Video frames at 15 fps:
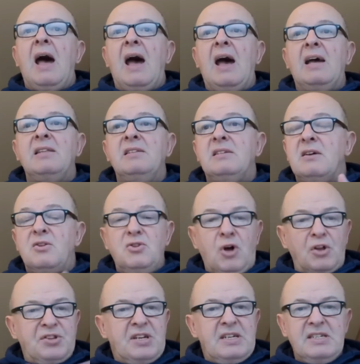and
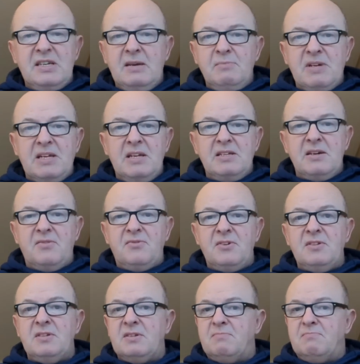nothing seemed any
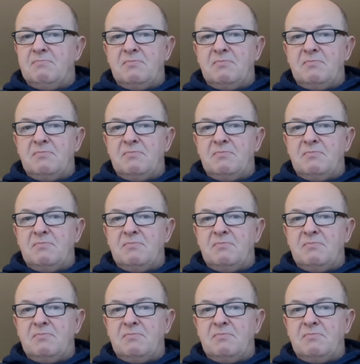different.